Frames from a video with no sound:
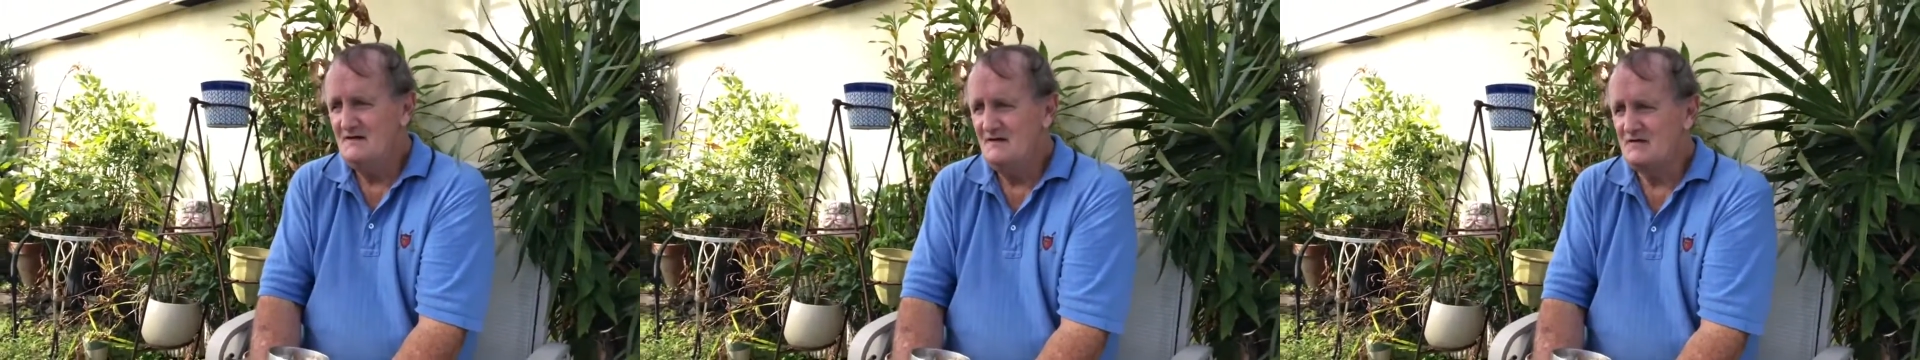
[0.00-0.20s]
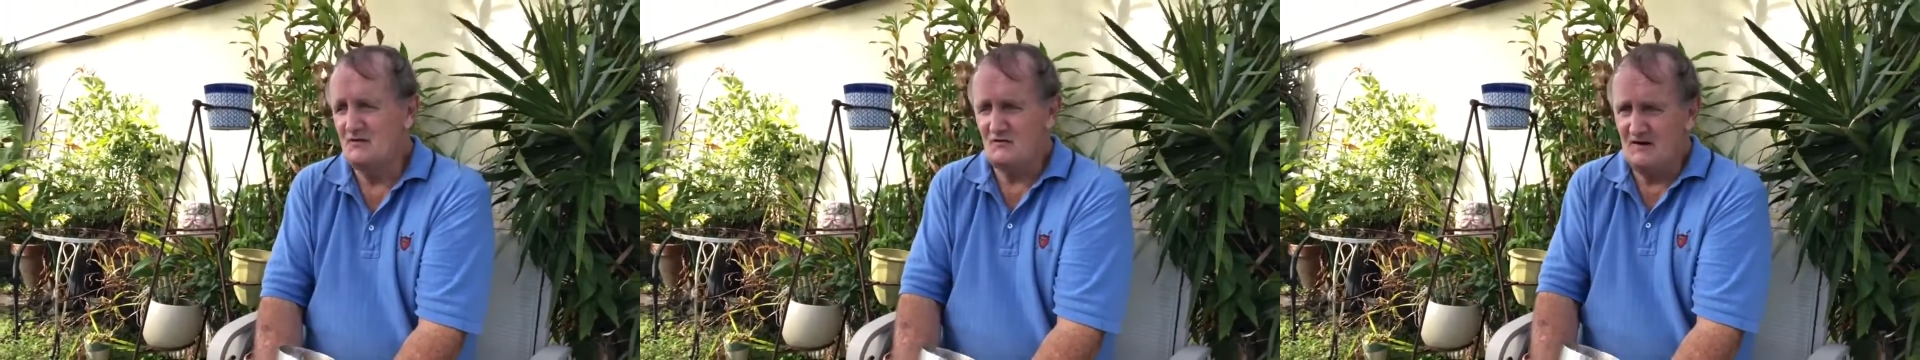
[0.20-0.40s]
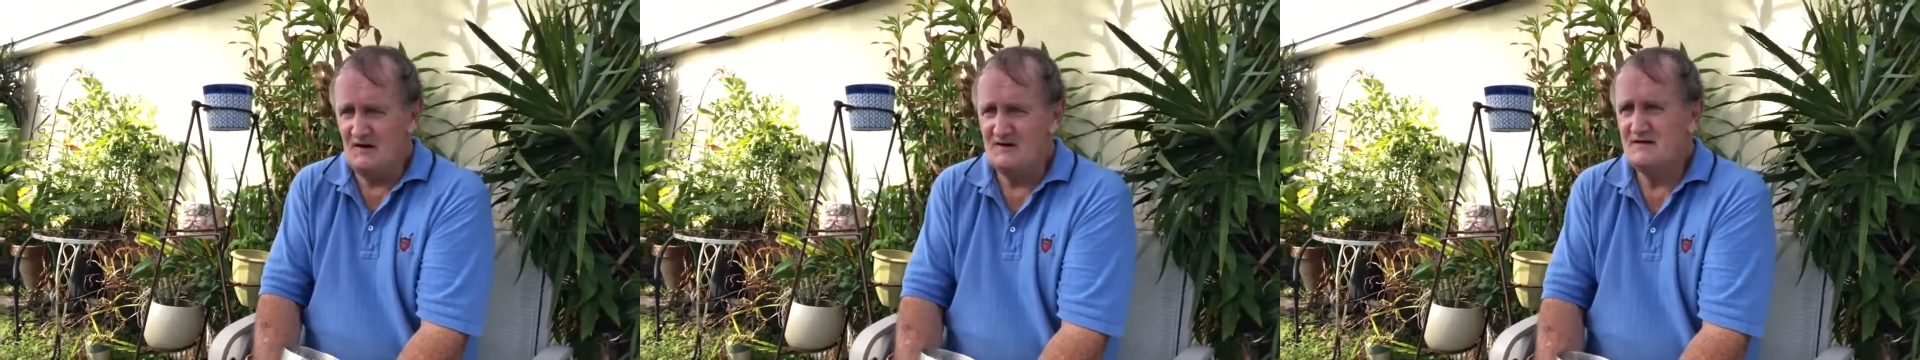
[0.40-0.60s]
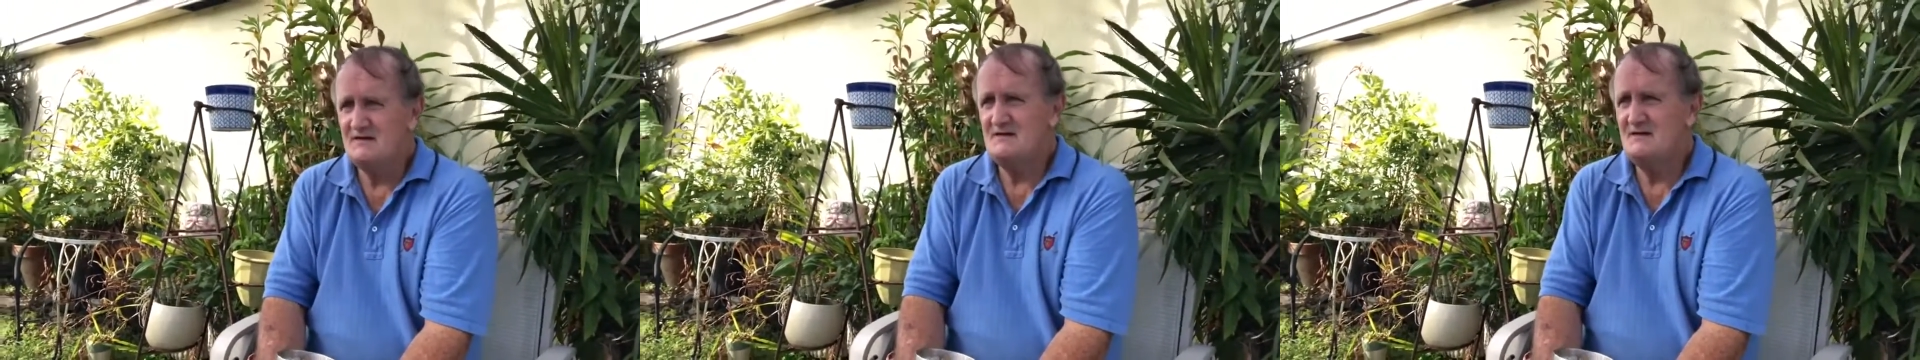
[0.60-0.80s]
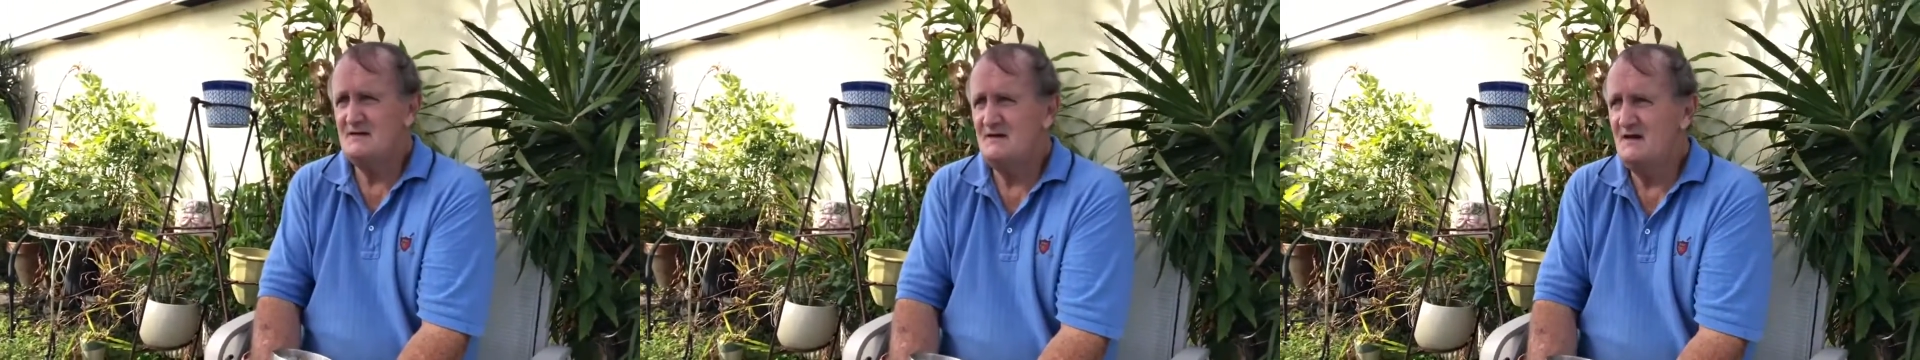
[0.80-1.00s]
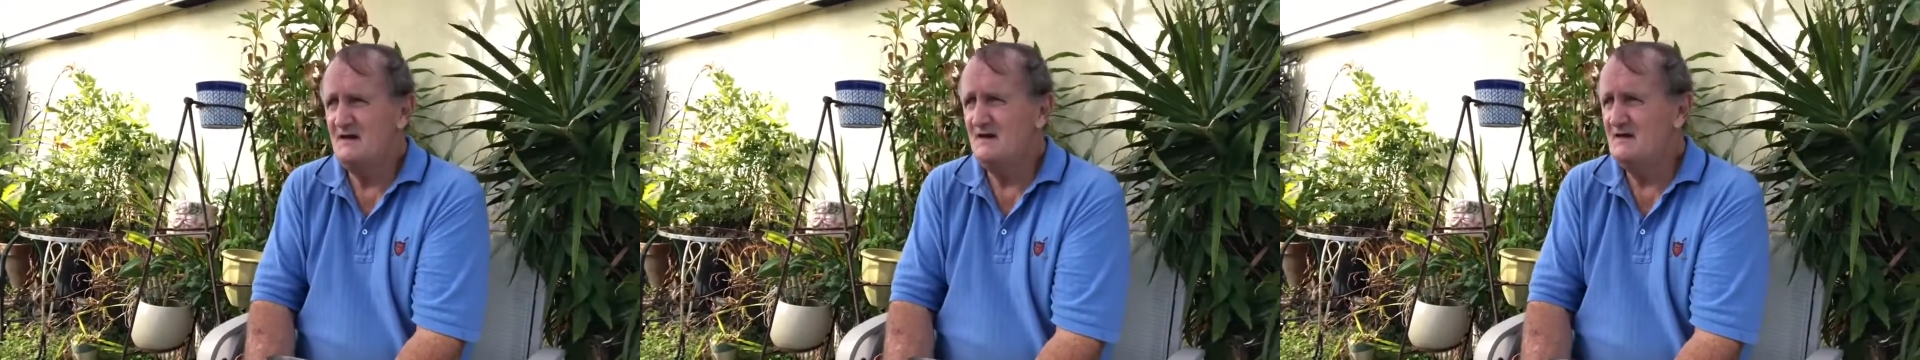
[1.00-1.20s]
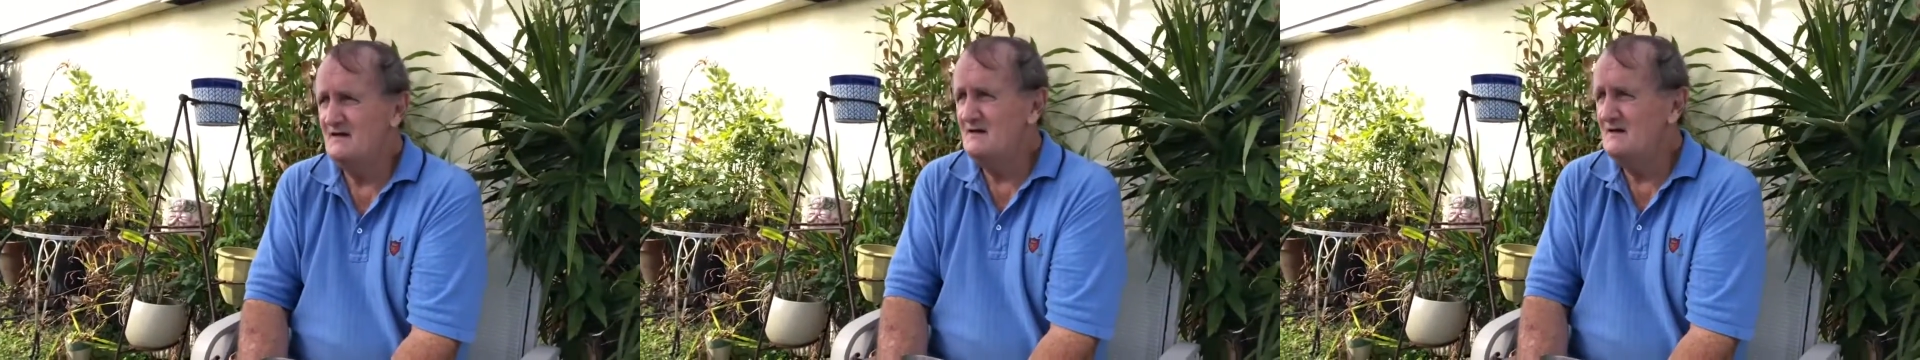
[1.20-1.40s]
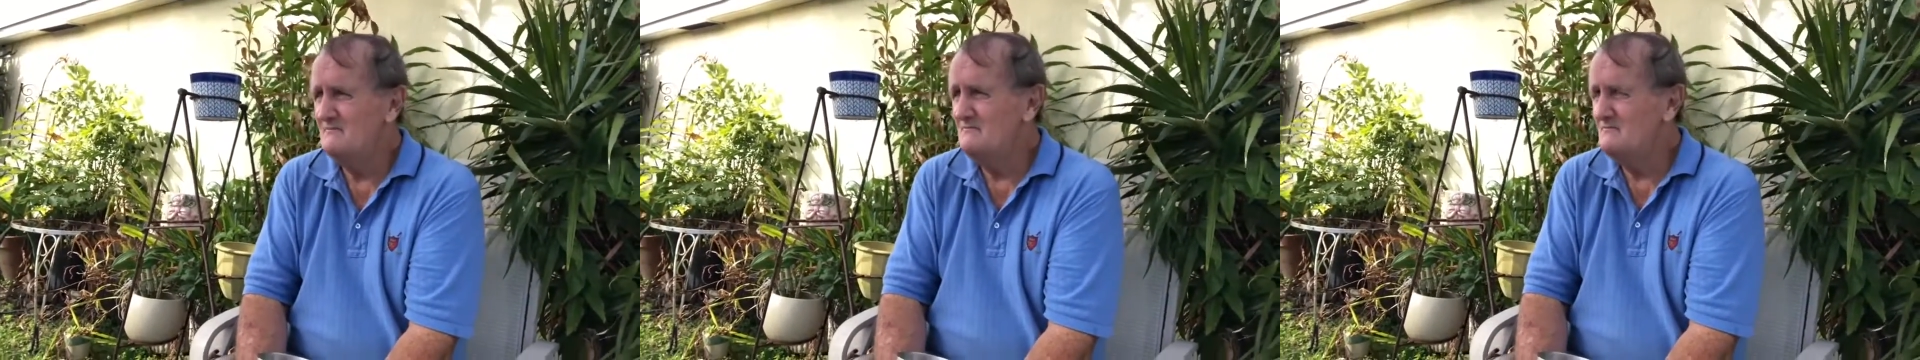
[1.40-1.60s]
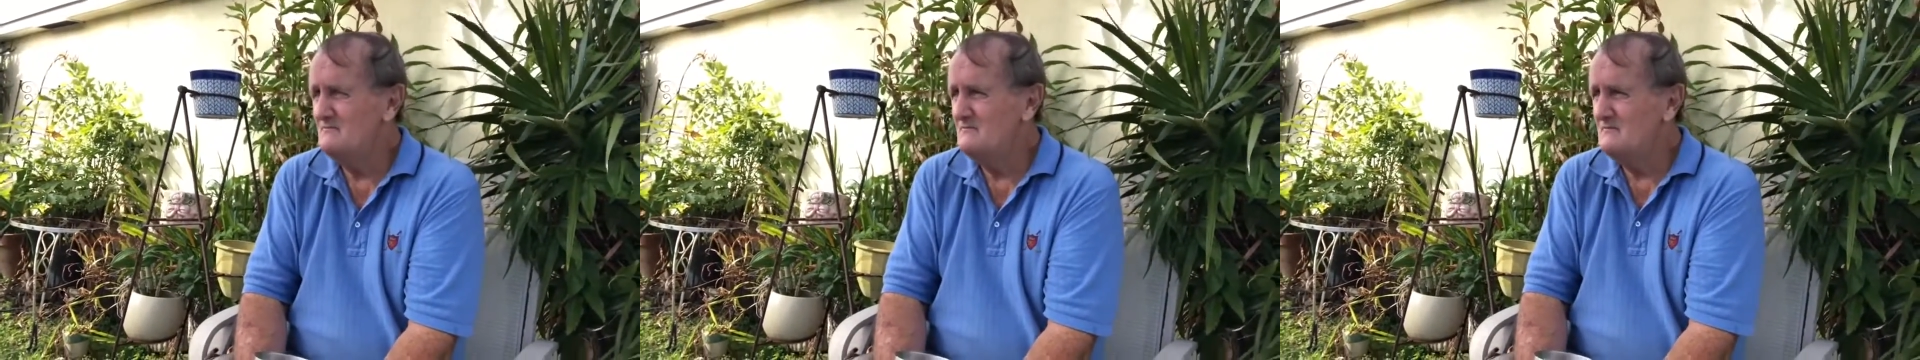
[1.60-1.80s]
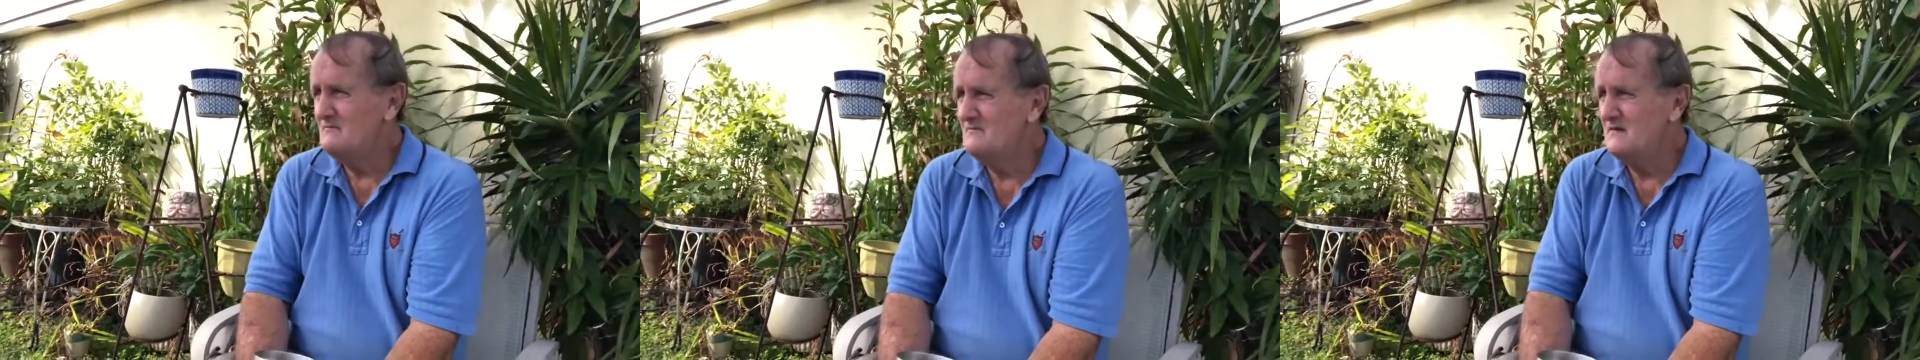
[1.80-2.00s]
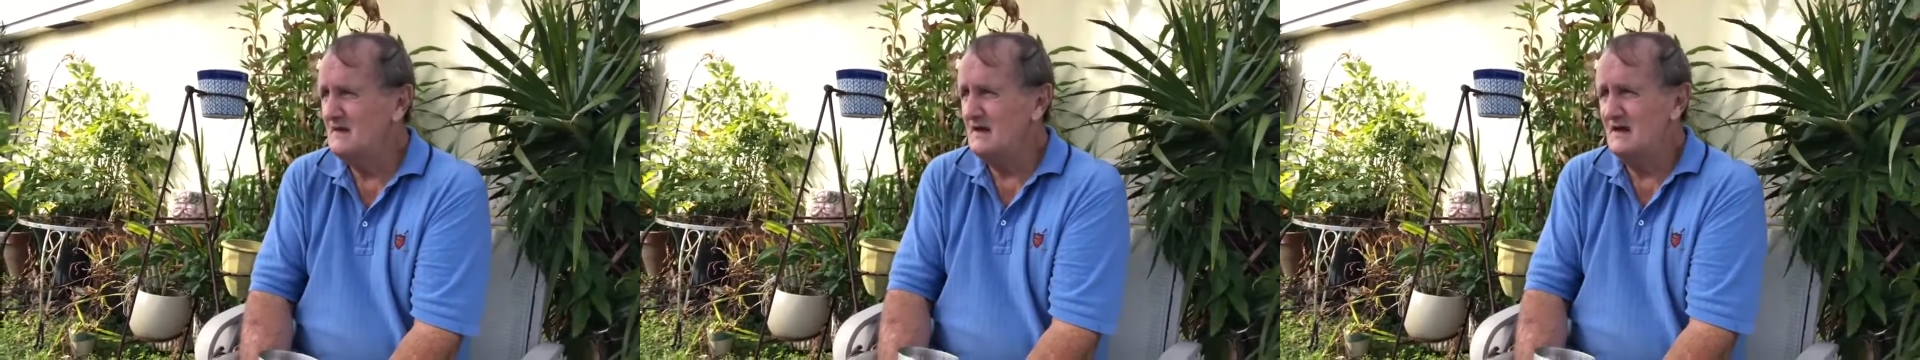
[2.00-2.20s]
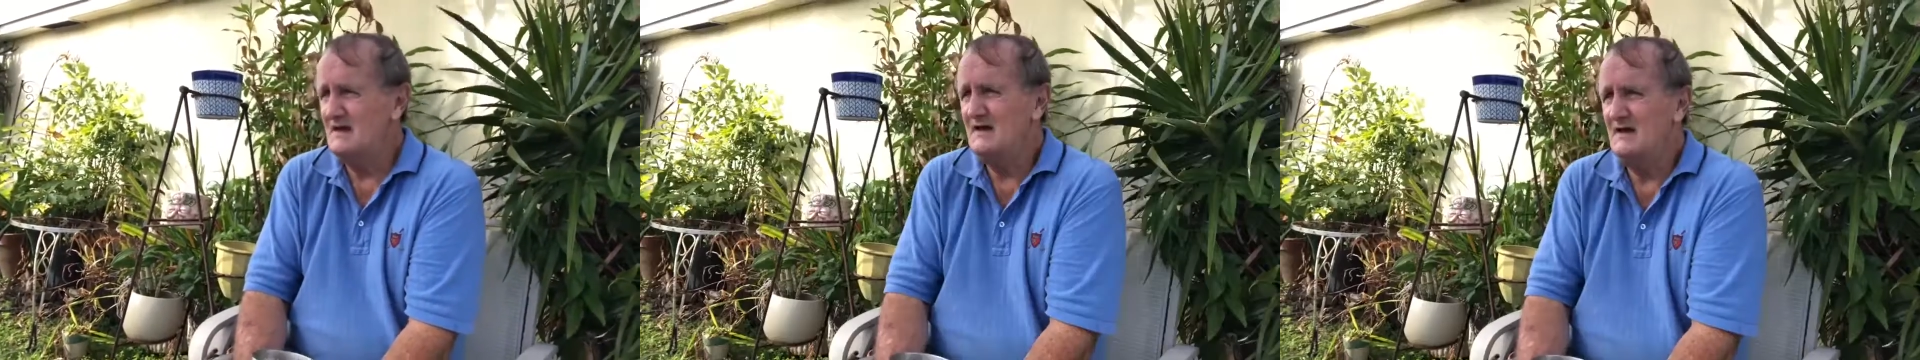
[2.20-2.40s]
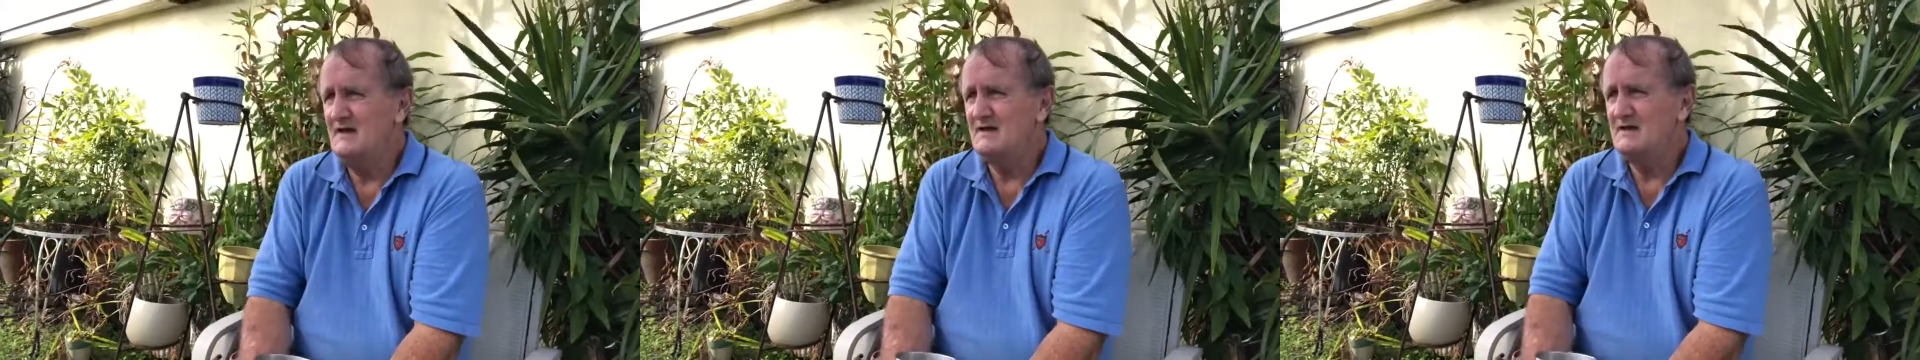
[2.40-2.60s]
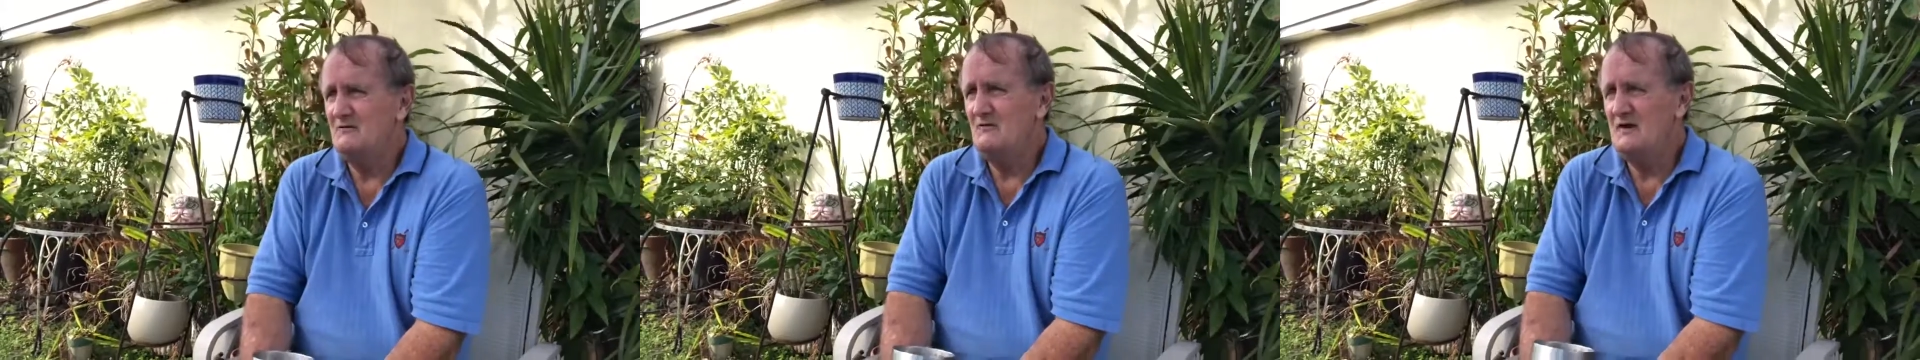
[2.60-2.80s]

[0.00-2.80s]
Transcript: the stress and the headaches,